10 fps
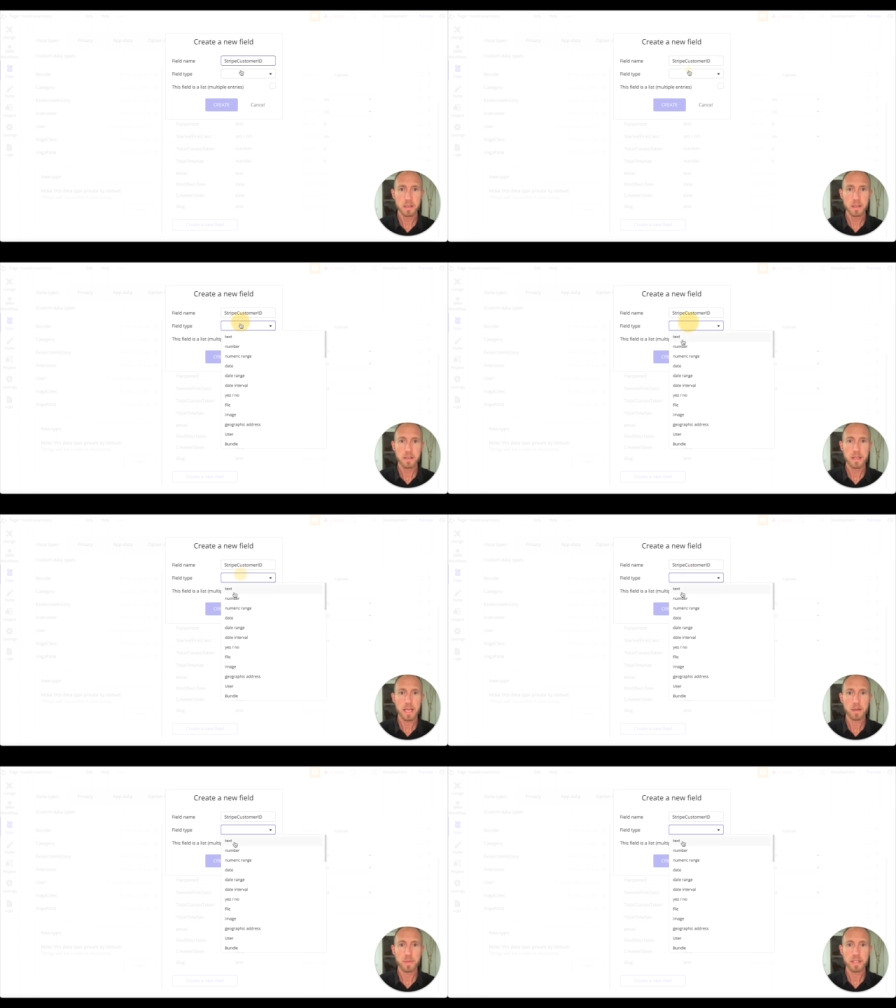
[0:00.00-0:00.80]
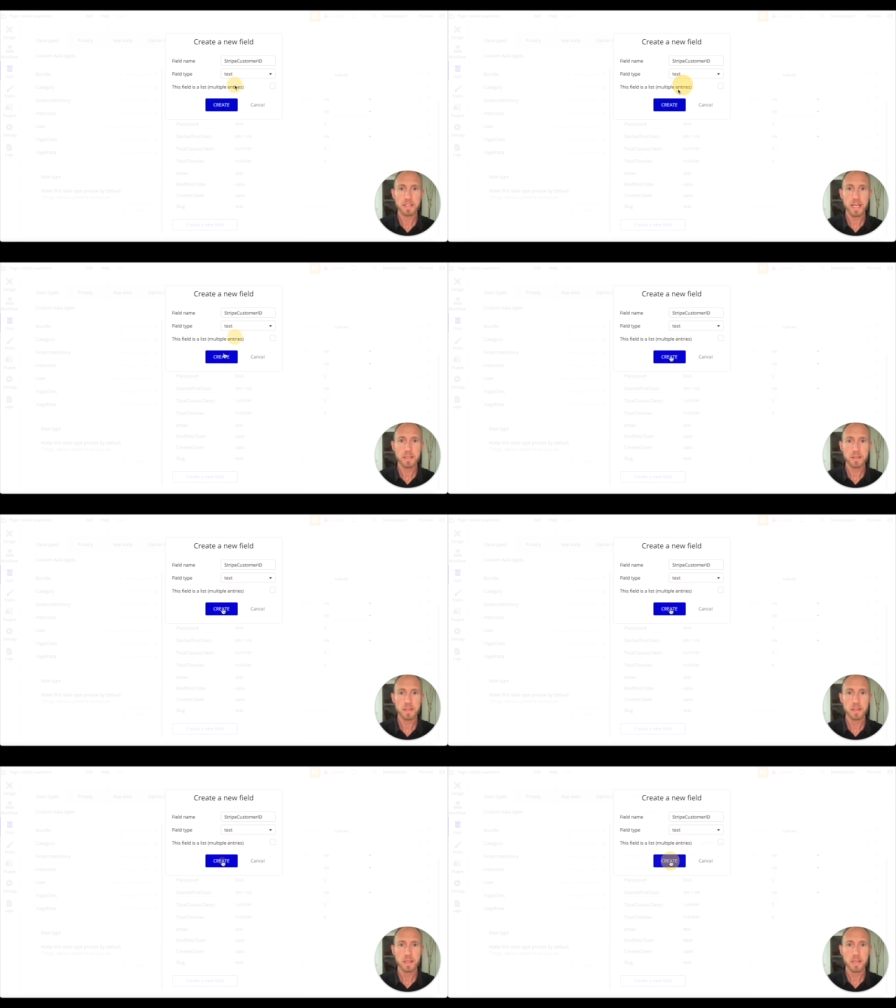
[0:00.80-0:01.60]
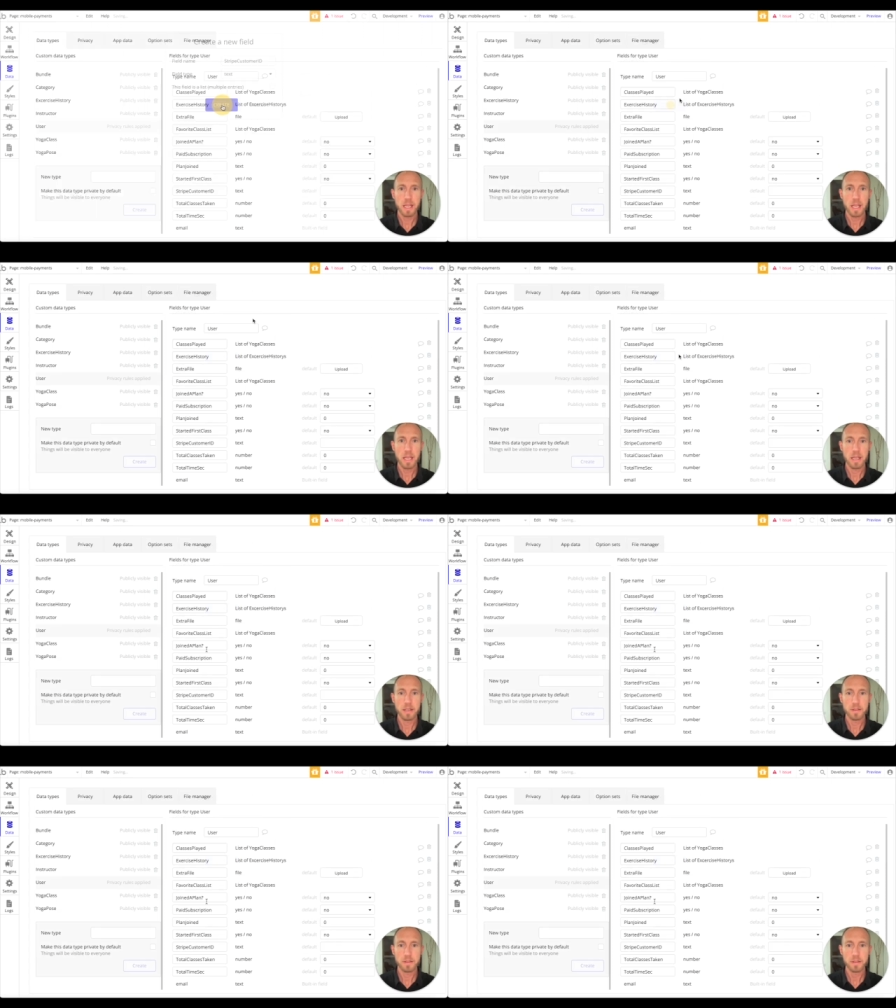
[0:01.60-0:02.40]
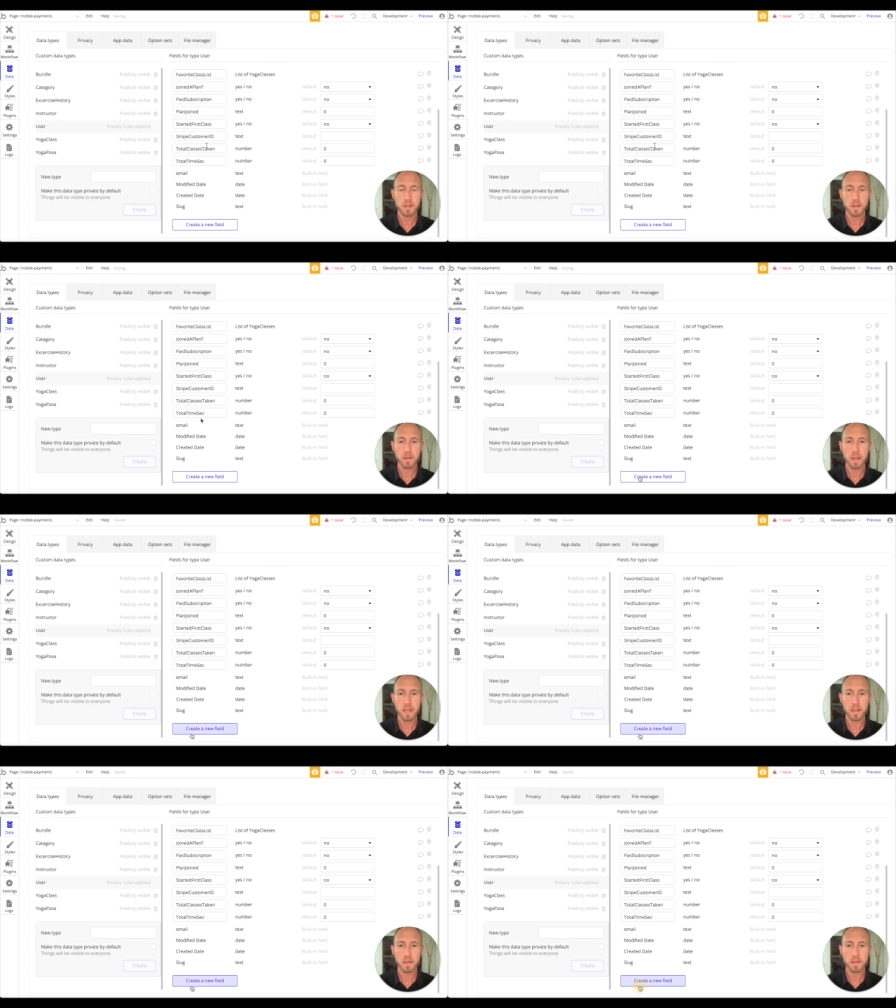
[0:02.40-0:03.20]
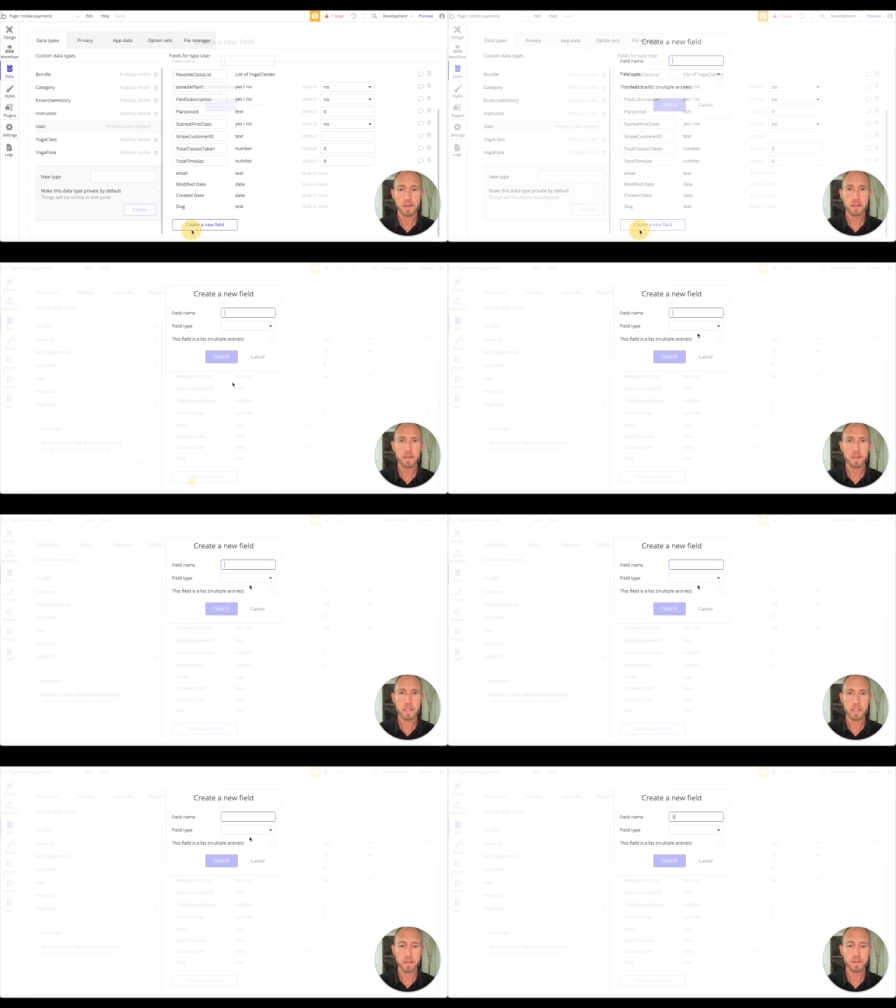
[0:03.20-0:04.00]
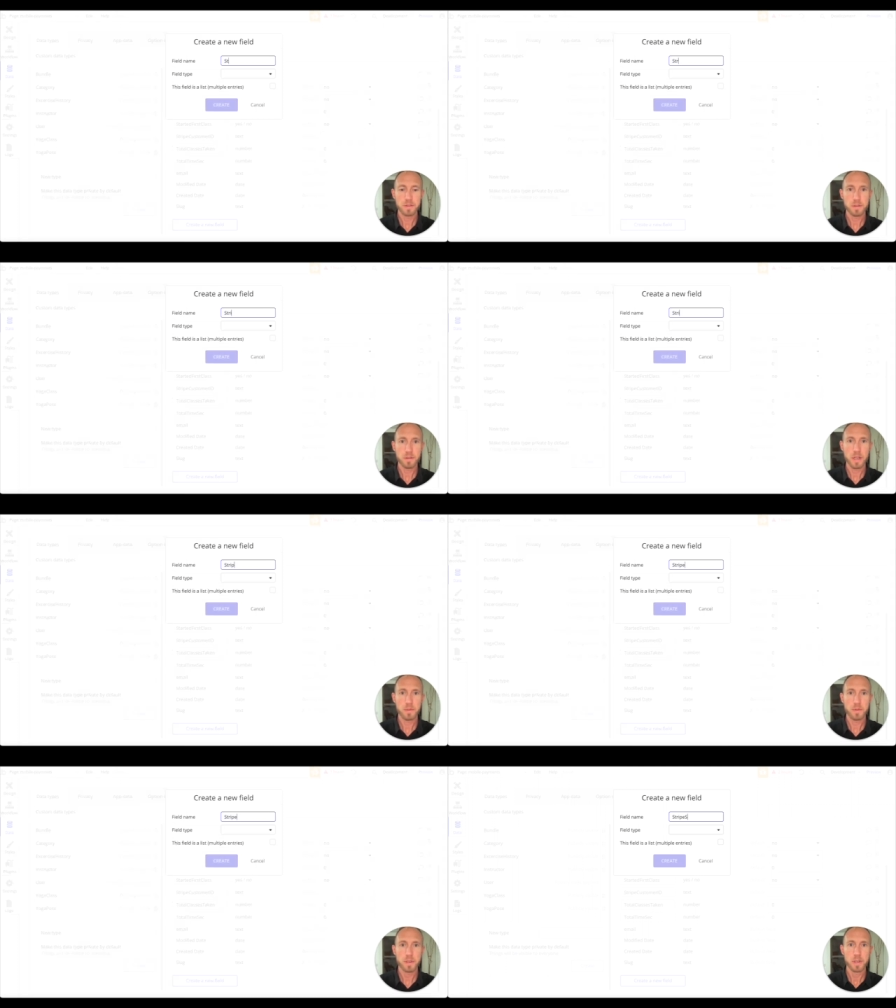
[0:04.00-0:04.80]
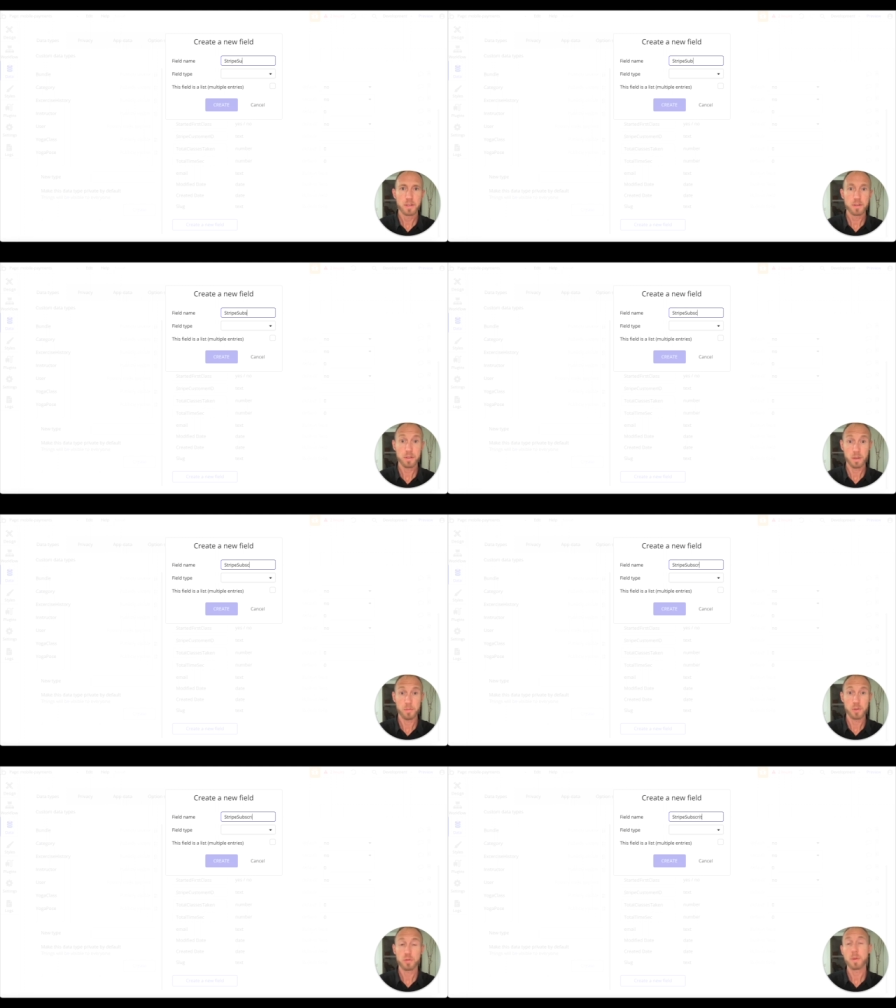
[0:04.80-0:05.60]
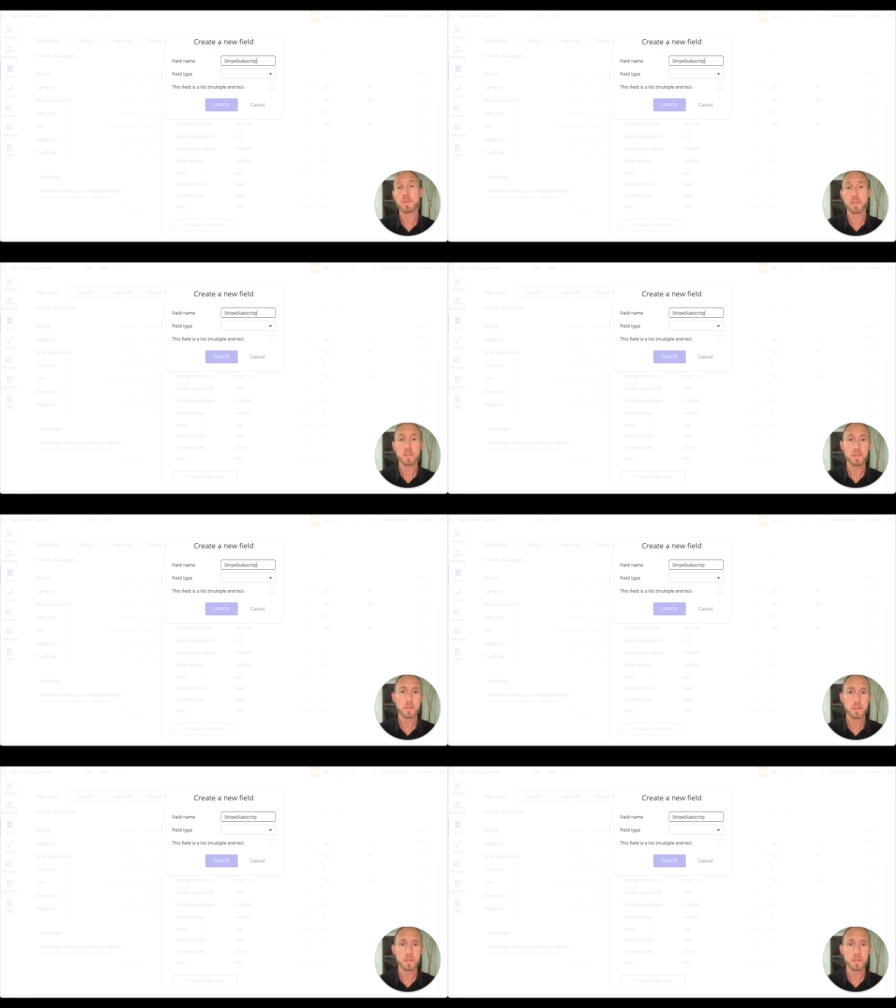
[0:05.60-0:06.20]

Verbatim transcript: That'll be a text and then the Stripe subscription